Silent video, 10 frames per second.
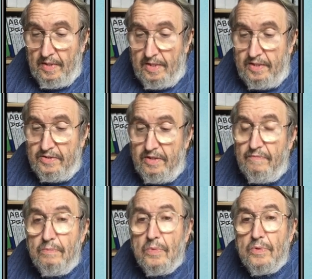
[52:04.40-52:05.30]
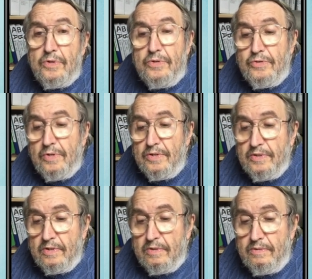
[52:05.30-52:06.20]
It is even more
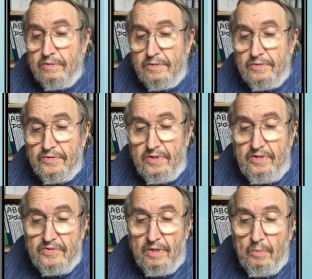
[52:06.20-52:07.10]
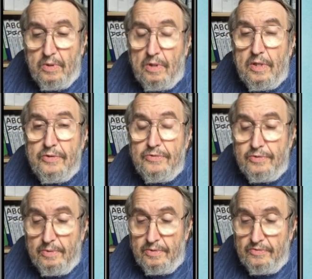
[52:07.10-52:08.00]
distressing to see someone close
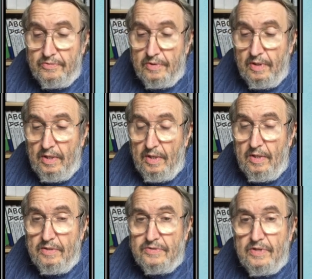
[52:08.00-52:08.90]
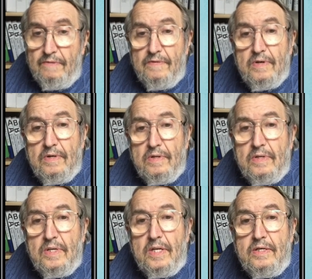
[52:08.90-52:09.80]
to us suffer
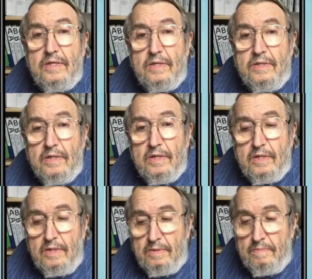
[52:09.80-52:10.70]
and die.